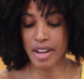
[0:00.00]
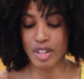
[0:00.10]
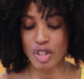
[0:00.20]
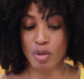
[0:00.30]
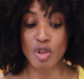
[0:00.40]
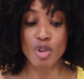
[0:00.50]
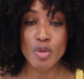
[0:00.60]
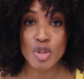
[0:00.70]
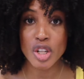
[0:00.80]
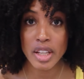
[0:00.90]
So
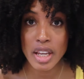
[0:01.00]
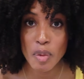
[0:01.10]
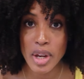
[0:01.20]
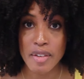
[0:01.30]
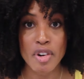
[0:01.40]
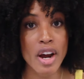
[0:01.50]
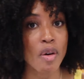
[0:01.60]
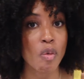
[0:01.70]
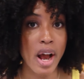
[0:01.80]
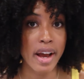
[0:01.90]
usually whenever
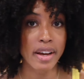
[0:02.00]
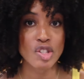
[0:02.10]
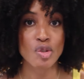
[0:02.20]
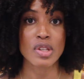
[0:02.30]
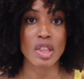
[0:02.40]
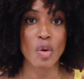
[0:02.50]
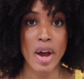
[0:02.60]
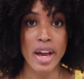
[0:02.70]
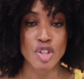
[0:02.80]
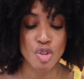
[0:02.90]
I wax using the
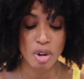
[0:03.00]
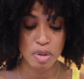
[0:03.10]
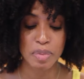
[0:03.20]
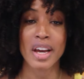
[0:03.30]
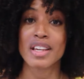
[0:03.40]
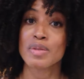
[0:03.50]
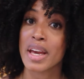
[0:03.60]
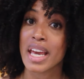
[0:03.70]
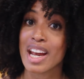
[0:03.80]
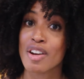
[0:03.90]
wax strips, because
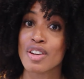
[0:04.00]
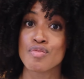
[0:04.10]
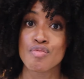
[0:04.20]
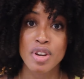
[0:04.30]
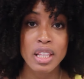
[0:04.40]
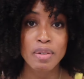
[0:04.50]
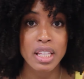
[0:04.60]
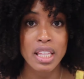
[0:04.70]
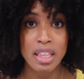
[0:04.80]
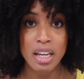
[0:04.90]
my hair is really,
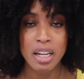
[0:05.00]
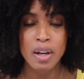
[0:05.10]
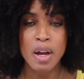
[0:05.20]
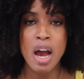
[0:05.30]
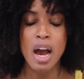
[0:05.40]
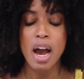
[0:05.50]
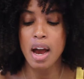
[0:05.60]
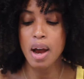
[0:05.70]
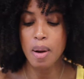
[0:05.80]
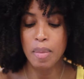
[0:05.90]
really thick,
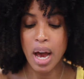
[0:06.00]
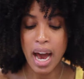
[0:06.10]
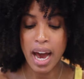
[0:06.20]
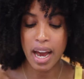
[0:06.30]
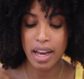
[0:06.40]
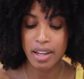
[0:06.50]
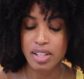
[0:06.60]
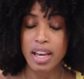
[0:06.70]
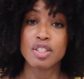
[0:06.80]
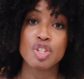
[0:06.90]
I
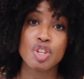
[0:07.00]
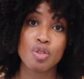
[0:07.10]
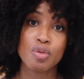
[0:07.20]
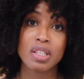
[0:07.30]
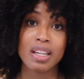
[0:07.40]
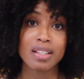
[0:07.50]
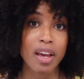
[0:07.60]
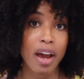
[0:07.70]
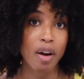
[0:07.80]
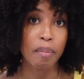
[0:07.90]
tend to use the
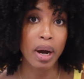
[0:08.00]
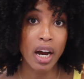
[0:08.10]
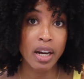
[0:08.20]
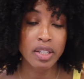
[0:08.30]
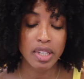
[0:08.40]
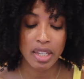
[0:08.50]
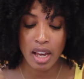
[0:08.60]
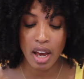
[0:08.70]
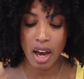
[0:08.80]
entire box,